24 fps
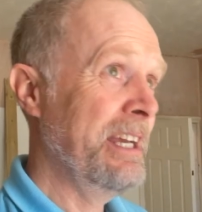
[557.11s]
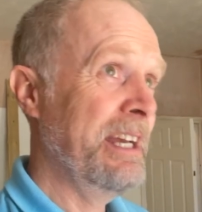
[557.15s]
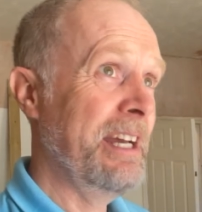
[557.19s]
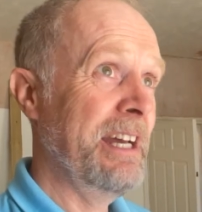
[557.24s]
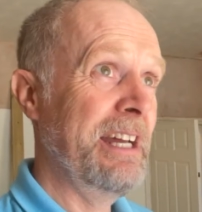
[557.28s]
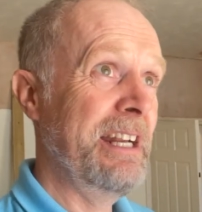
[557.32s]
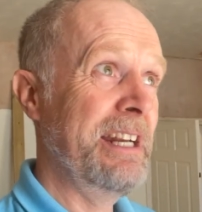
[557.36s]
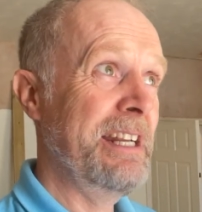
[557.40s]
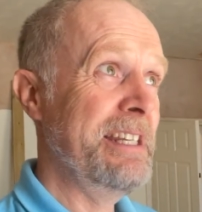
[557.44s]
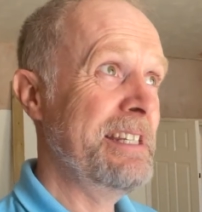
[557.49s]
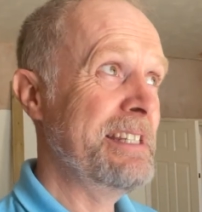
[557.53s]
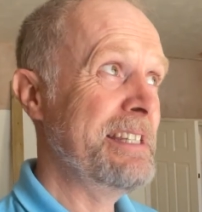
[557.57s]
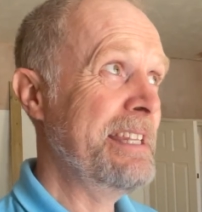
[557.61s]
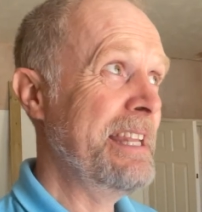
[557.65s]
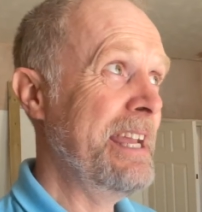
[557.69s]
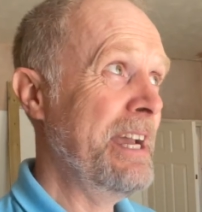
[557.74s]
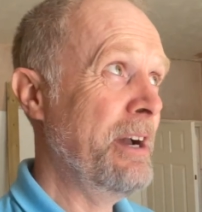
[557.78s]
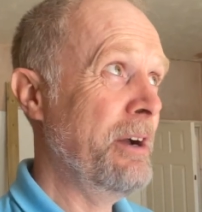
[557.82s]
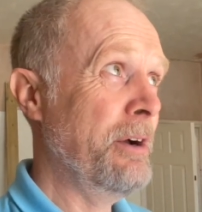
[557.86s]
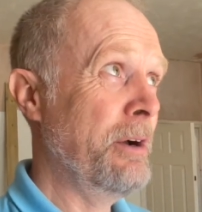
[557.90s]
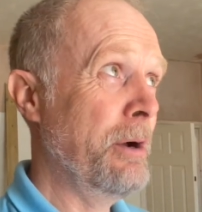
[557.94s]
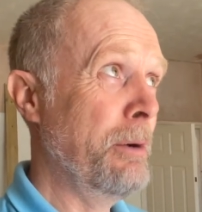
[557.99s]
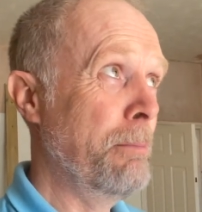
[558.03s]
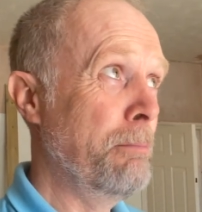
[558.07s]
And it's
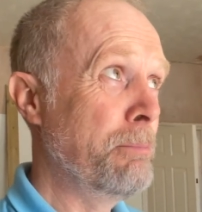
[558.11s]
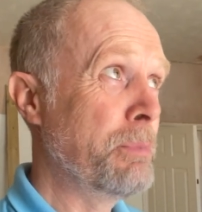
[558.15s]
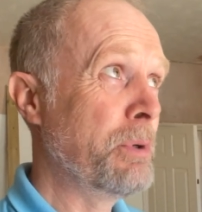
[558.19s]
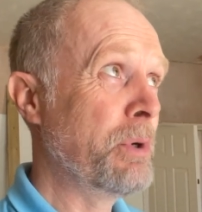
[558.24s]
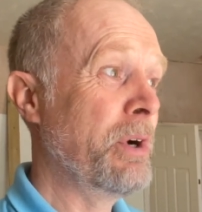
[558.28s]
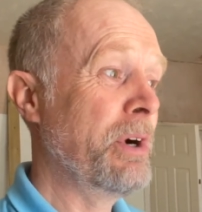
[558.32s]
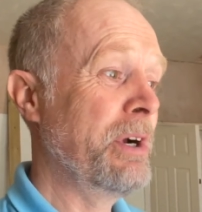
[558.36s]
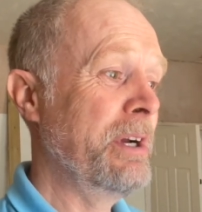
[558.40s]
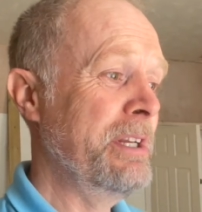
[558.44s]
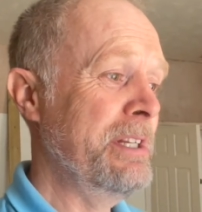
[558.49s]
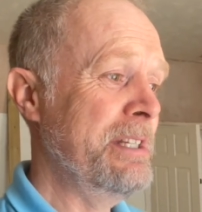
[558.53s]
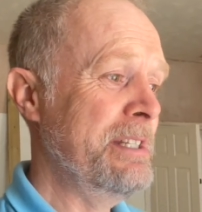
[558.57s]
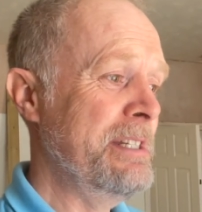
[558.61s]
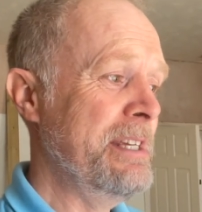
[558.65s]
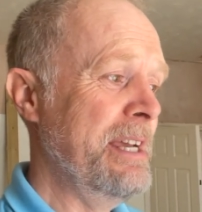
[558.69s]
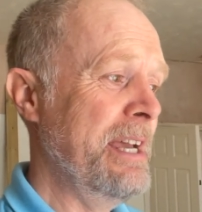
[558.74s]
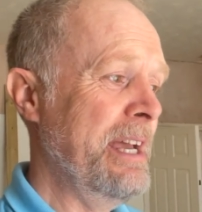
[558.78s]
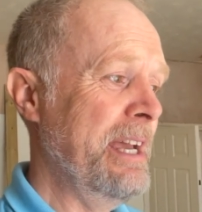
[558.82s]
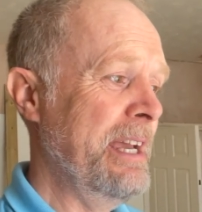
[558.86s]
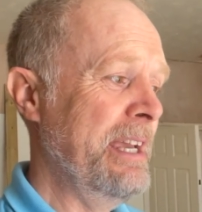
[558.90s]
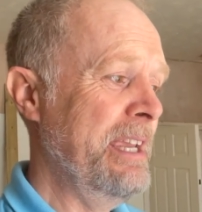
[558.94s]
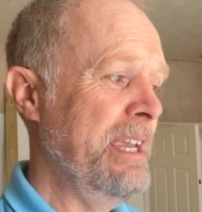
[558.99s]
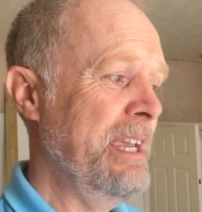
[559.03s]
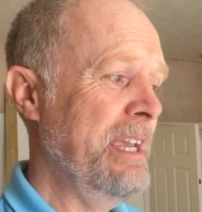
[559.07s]
now a bright
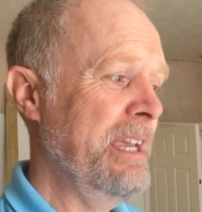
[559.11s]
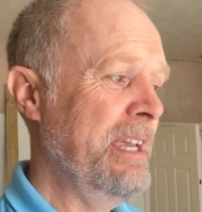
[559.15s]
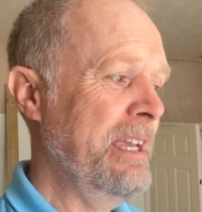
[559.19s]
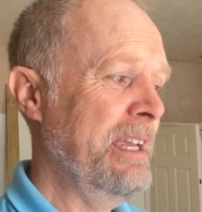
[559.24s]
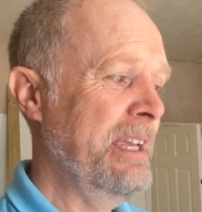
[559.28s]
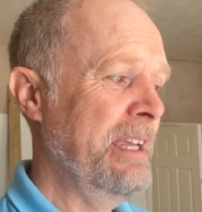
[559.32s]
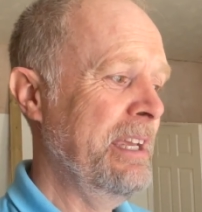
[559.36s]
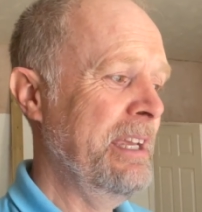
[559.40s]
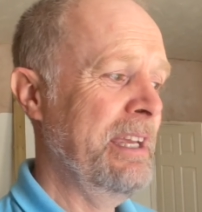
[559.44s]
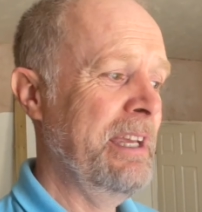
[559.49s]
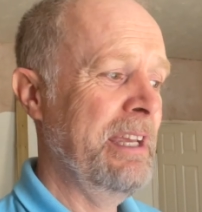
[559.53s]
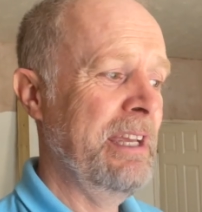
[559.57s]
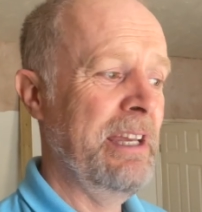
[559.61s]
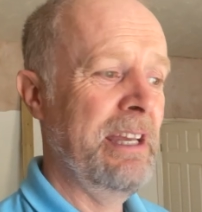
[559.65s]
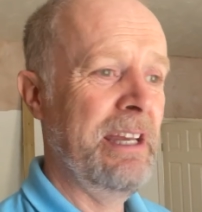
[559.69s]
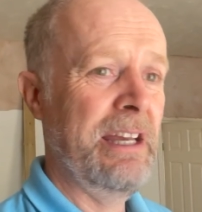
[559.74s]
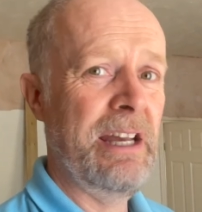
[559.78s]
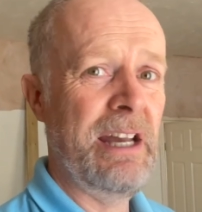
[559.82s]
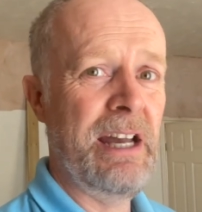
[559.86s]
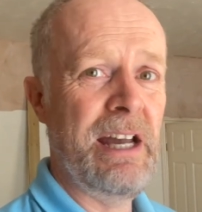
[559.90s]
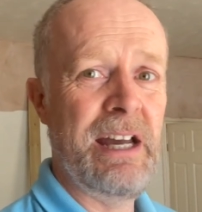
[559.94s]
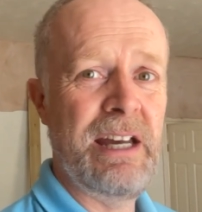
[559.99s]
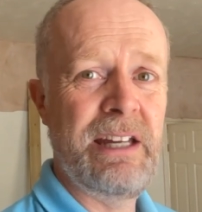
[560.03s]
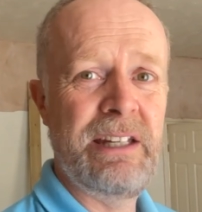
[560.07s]
day
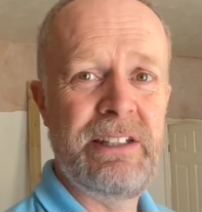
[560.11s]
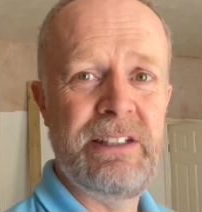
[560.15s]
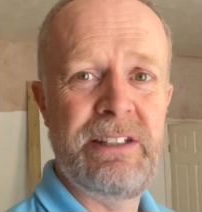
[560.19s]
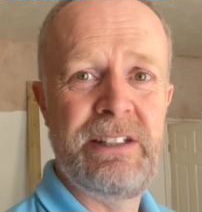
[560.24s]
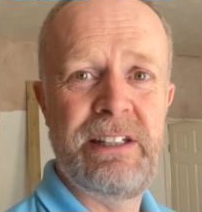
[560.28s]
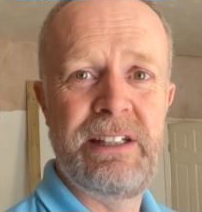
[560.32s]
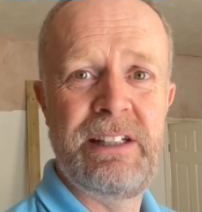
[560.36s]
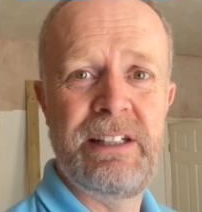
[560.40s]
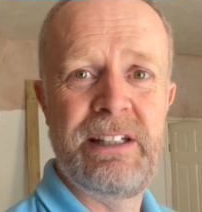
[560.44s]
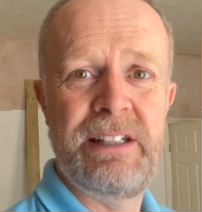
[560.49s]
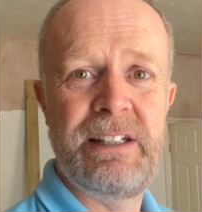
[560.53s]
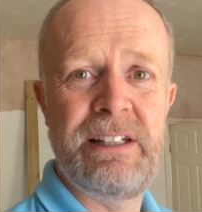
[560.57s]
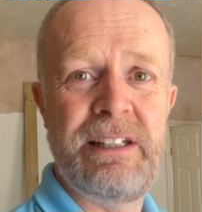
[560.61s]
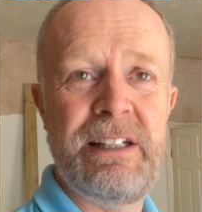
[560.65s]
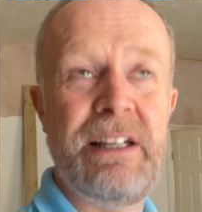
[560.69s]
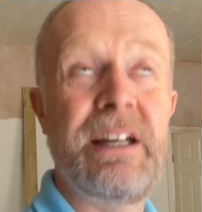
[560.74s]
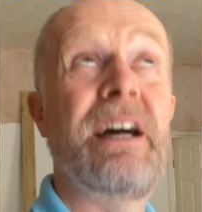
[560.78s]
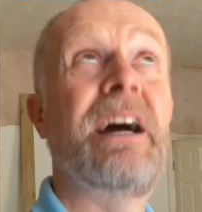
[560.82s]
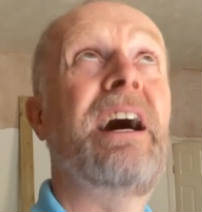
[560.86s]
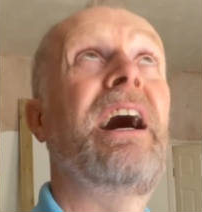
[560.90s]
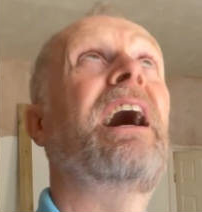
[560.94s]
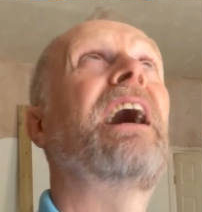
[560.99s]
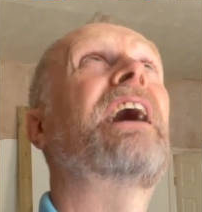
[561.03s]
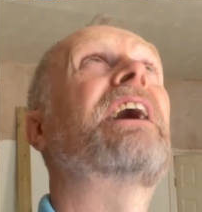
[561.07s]
and
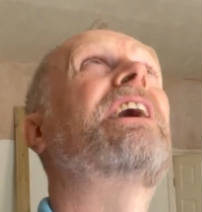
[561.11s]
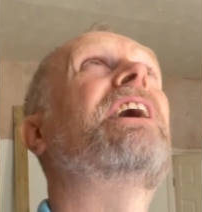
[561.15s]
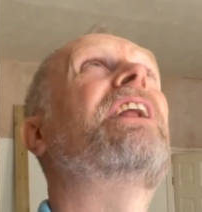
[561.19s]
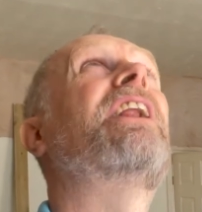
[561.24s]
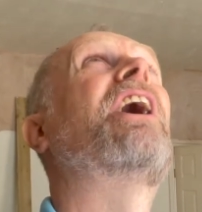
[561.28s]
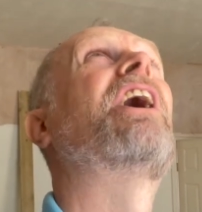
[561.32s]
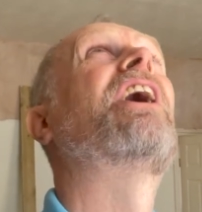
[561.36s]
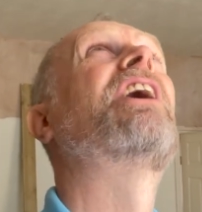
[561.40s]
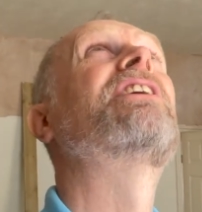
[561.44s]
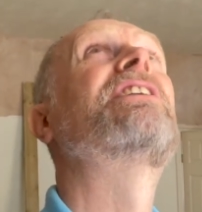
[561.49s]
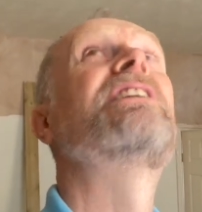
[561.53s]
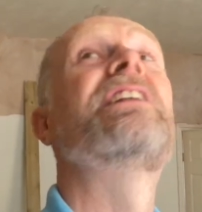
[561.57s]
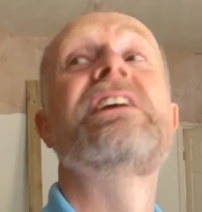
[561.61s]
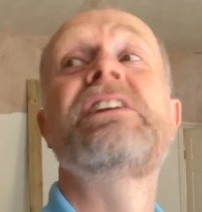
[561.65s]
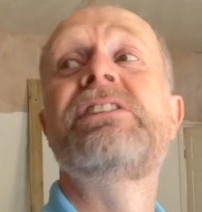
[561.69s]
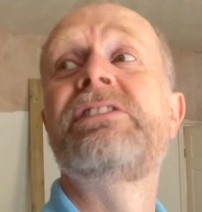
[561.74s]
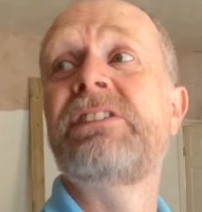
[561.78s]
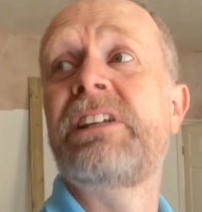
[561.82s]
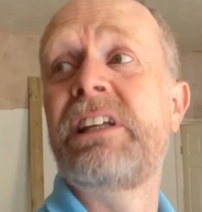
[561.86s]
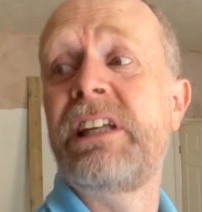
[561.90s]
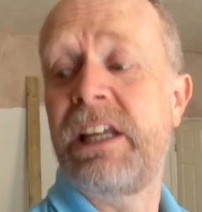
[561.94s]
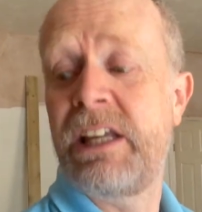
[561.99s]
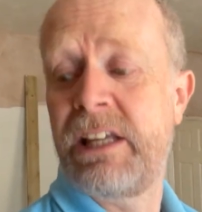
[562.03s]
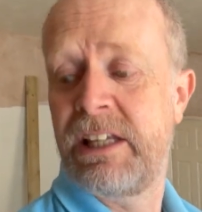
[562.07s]
I can hardly
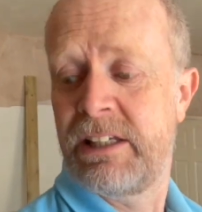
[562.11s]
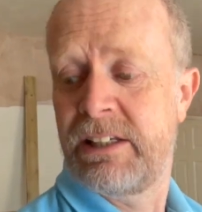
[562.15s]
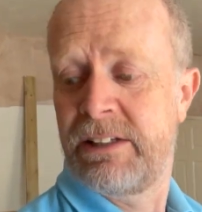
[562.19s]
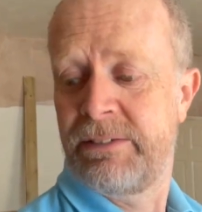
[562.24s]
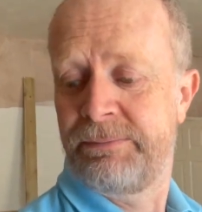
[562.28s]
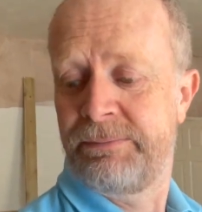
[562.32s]
see it.